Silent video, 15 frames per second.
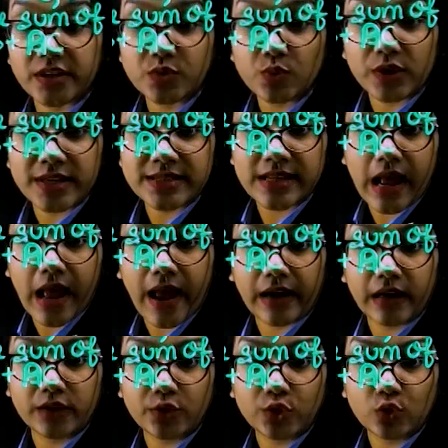this one as
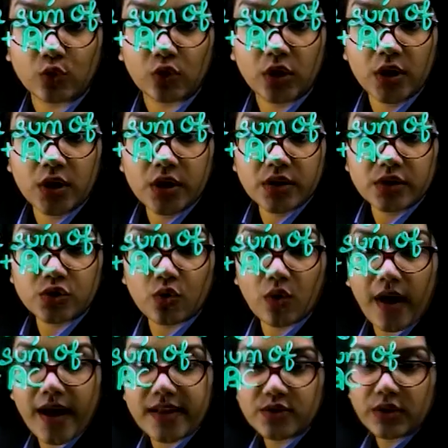angle 2.
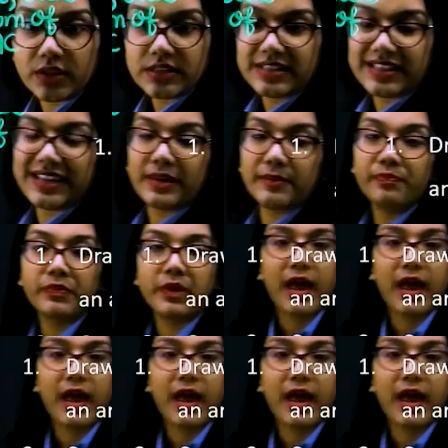So as you can see,